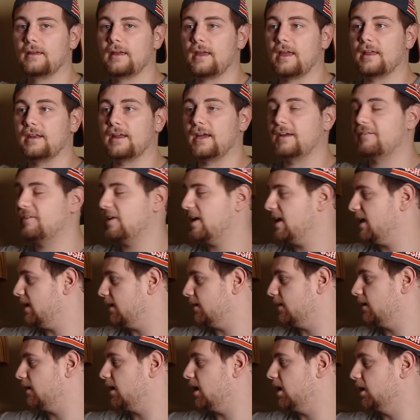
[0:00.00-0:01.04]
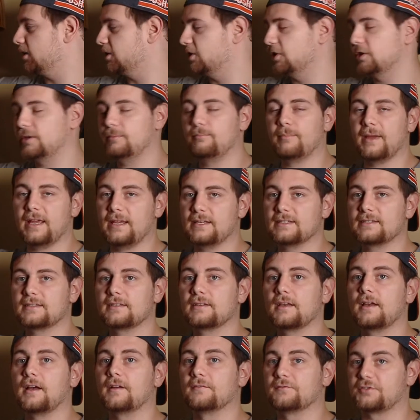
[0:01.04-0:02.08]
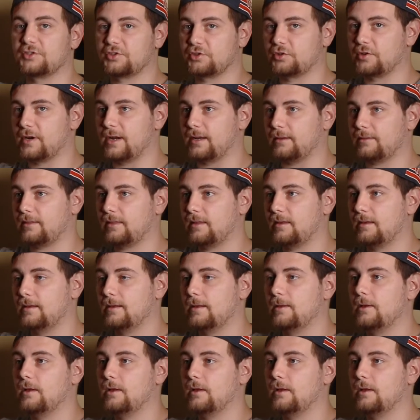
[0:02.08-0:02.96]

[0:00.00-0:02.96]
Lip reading: and I've hit a good base of strength.